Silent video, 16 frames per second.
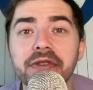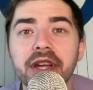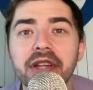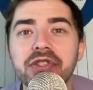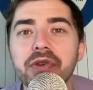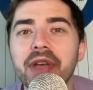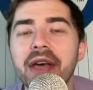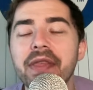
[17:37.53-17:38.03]
and
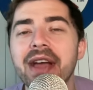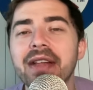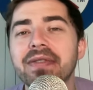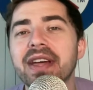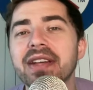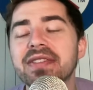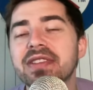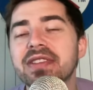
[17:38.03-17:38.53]
so that that
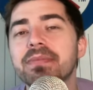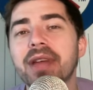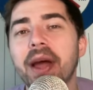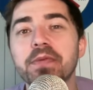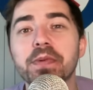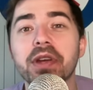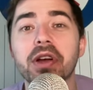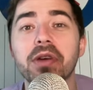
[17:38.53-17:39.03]
that
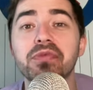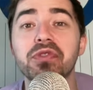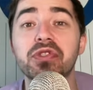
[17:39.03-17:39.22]
sometimes becomes